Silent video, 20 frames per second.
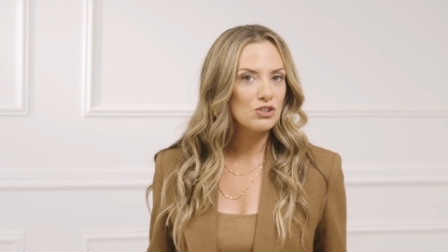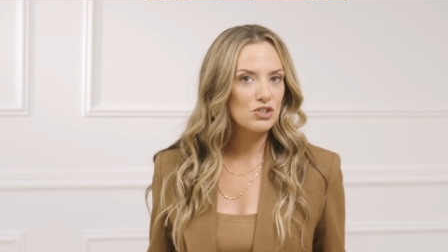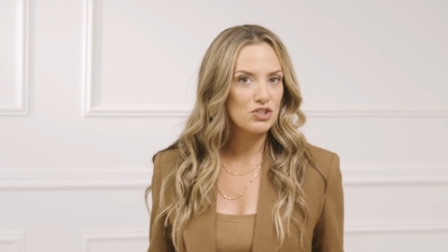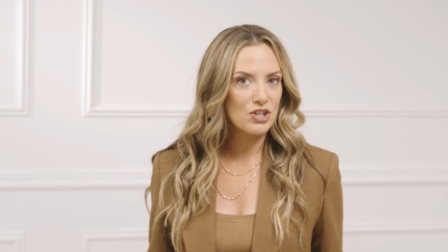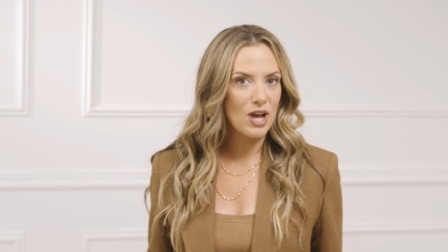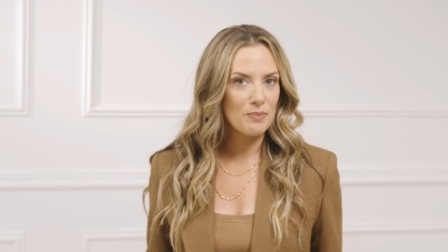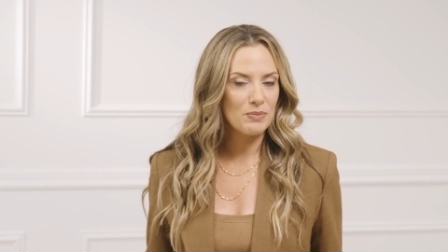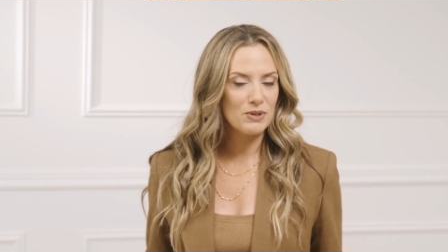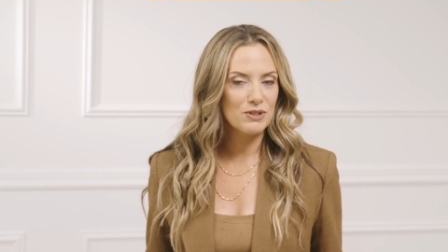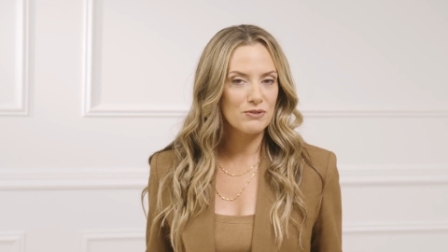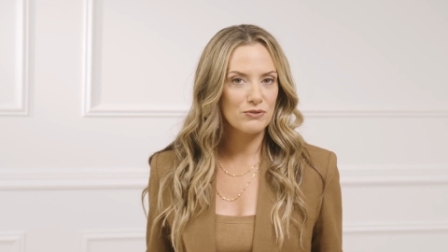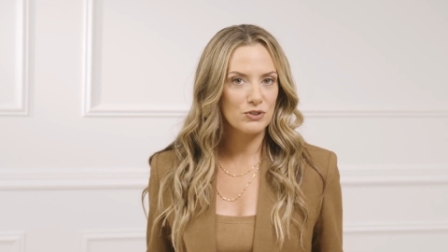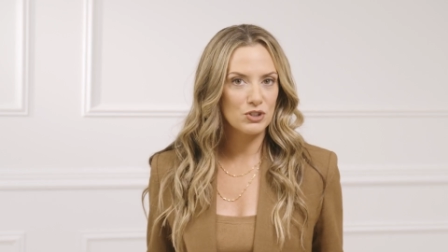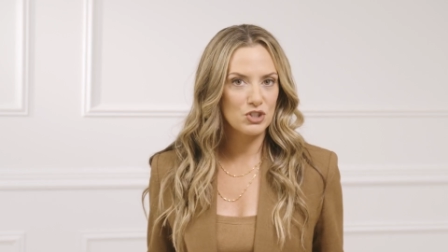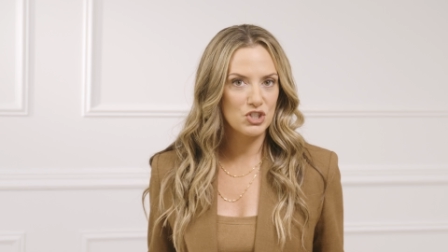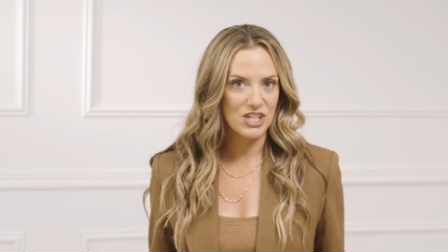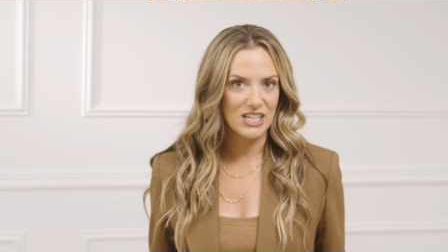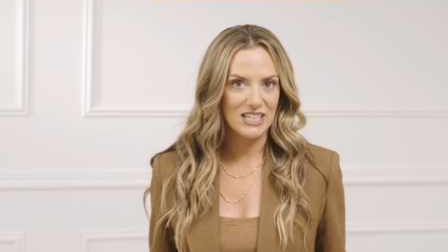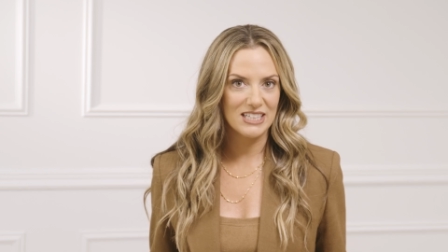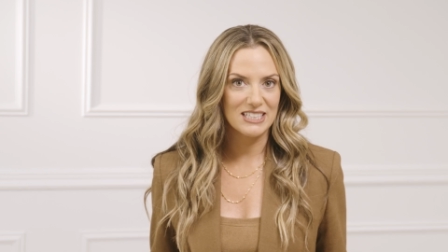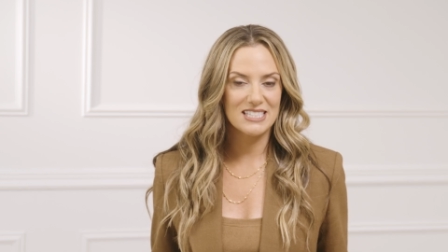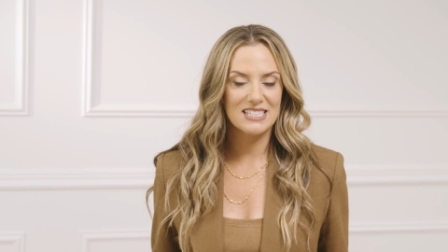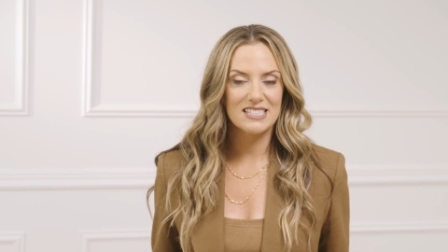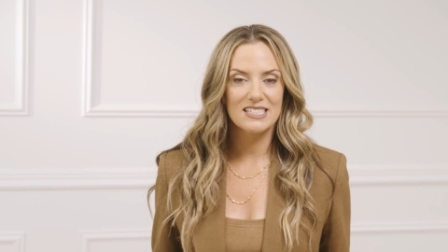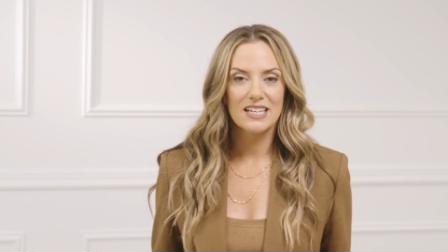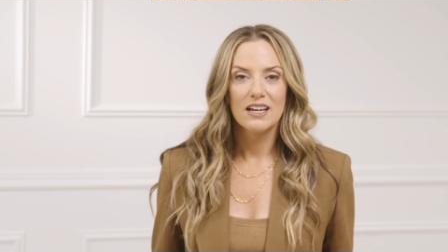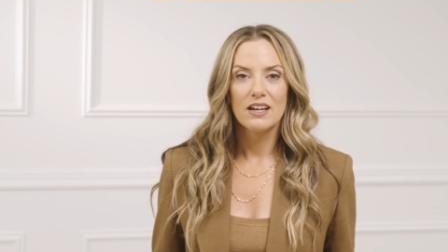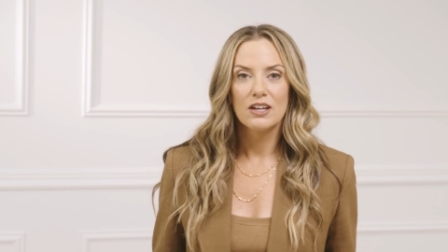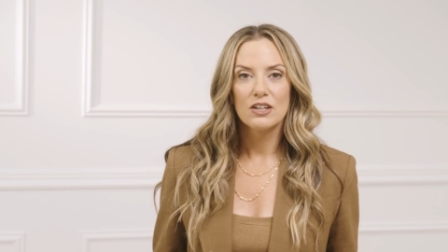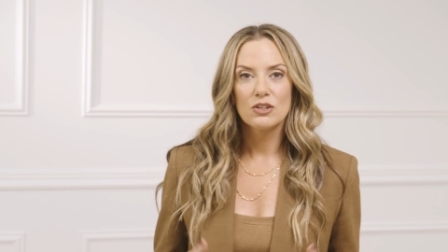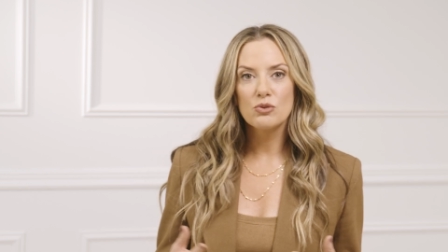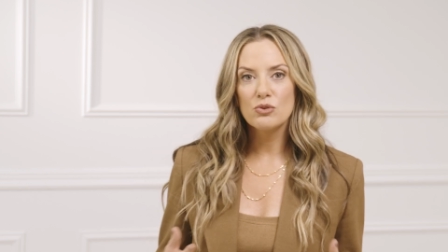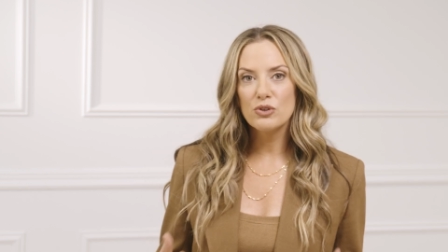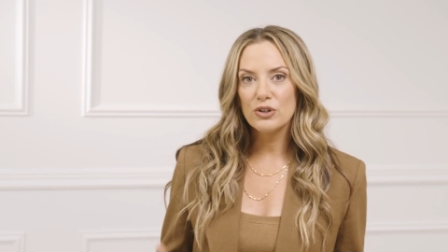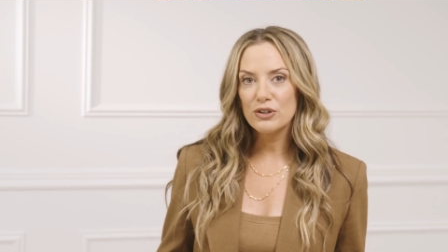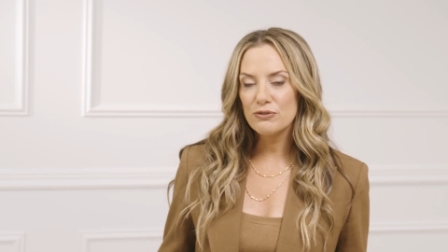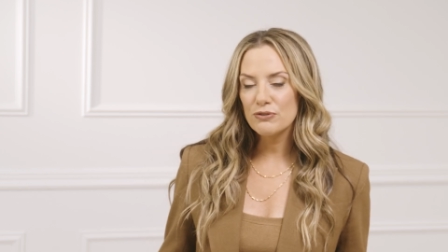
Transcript: you're shopping for jeans, you look